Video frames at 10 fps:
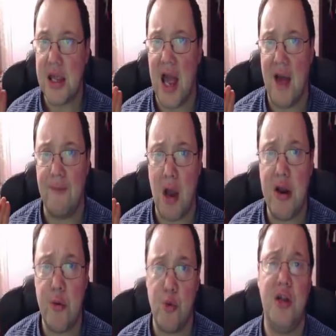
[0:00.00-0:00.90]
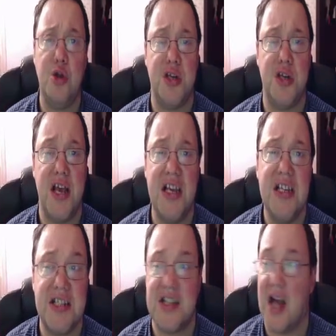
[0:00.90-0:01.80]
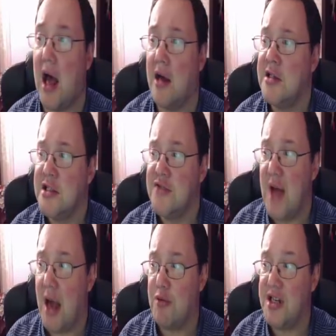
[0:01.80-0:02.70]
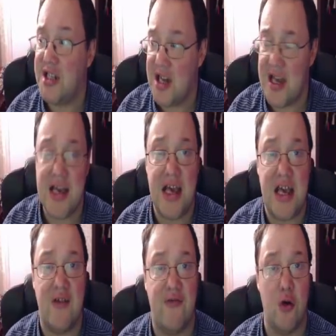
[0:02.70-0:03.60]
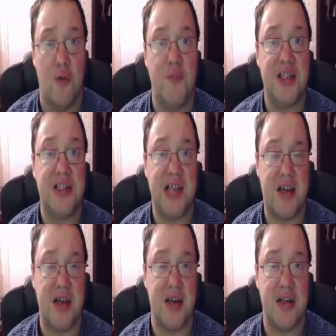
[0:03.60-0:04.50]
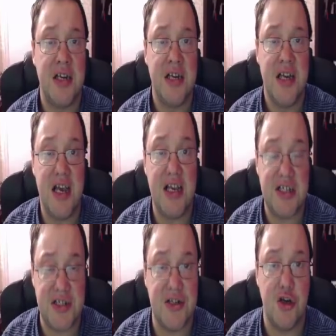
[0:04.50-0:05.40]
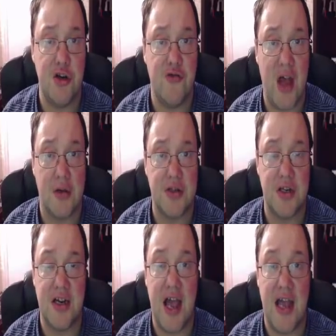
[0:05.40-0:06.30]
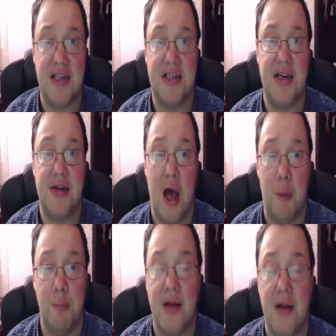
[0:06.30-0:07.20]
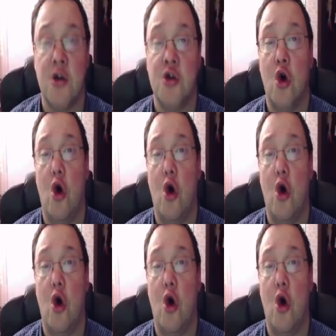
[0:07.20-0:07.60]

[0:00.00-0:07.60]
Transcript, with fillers: and very wintry Easter that we see here for this second Easter 2018 update.